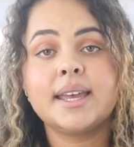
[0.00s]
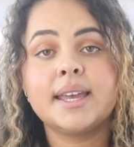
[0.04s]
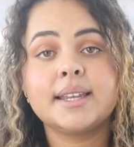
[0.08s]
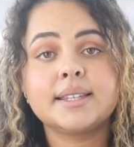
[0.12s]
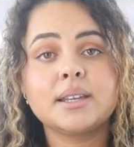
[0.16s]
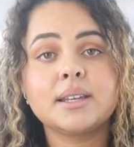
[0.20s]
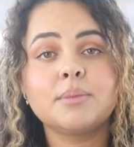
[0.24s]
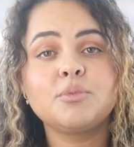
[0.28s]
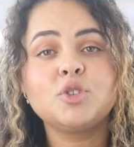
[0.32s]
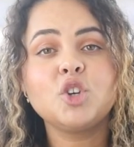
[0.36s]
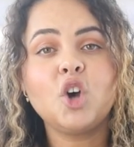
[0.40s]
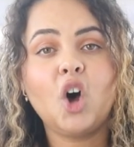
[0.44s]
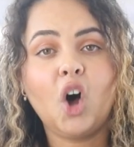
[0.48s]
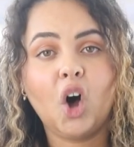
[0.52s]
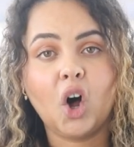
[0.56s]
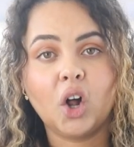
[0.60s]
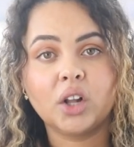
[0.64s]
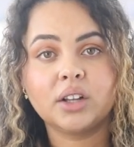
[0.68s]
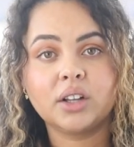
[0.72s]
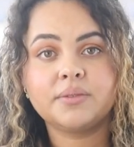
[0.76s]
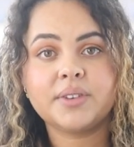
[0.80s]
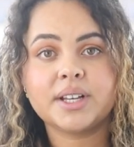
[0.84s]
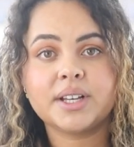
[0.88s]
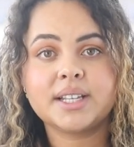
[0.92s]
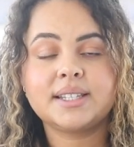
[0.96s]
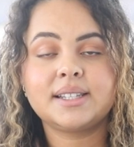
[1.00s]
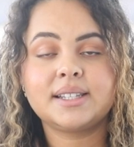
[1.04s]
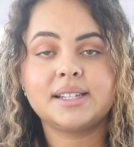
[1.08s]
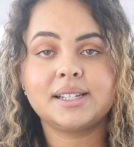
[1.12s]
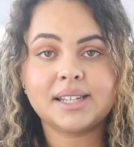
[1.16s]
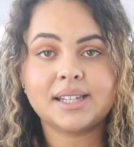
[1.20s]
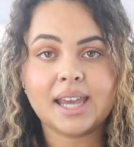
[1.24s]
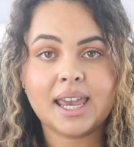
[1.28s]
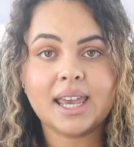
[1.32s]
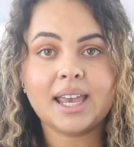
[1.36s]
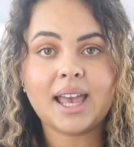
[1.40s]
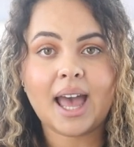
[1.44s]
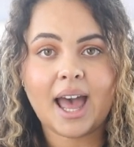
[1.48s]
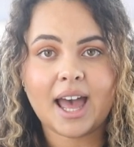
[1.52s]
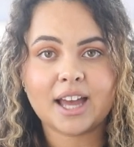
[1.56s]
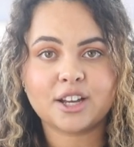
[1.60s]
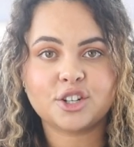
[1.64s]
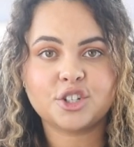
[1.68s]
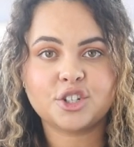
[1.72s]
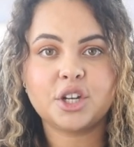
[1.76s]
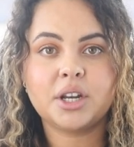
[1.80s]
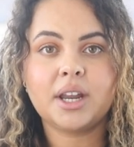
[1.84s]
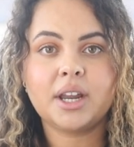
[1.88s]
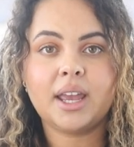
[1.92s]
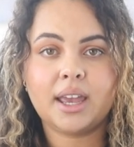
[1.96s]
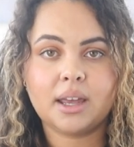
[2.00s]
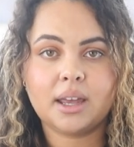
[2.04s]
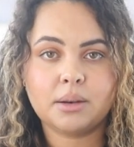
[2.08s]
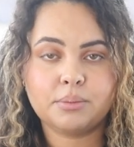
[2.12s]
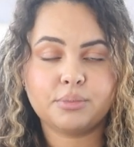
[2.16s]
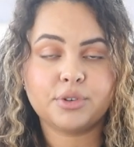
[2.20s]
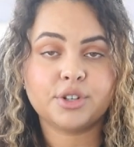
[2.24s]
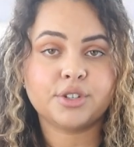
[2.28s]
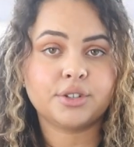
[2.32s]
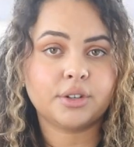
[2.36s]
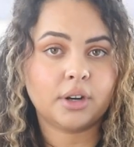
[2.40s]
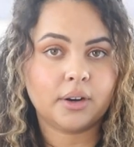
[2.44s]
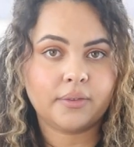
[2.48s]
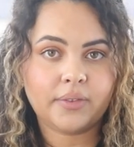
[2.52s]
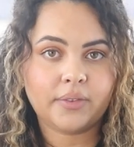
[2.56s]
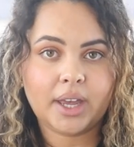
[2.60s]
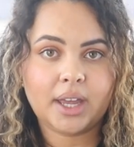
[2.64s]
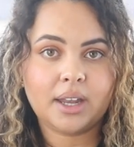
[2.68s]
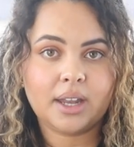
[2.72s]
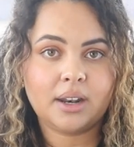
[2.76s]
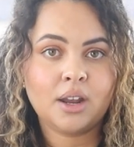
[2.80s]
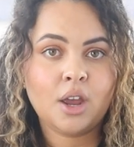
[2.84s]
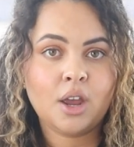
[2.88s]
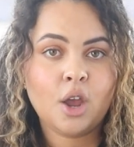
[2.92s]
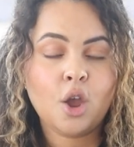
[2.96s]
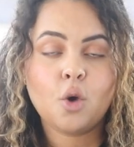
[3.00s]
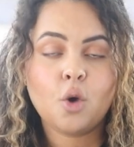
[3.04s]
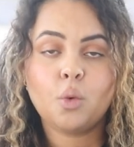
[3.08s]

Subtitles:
It's up to all of us to take action and preserve it.